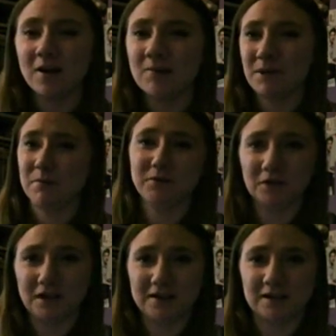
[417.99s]
people do
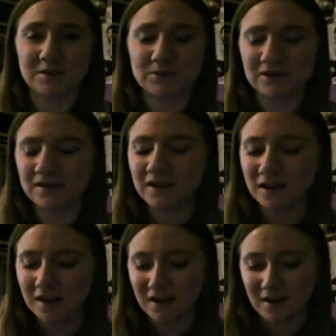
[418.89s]
get desperate.
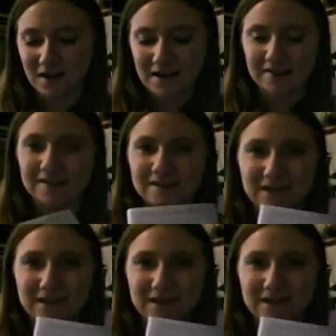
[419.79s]
It's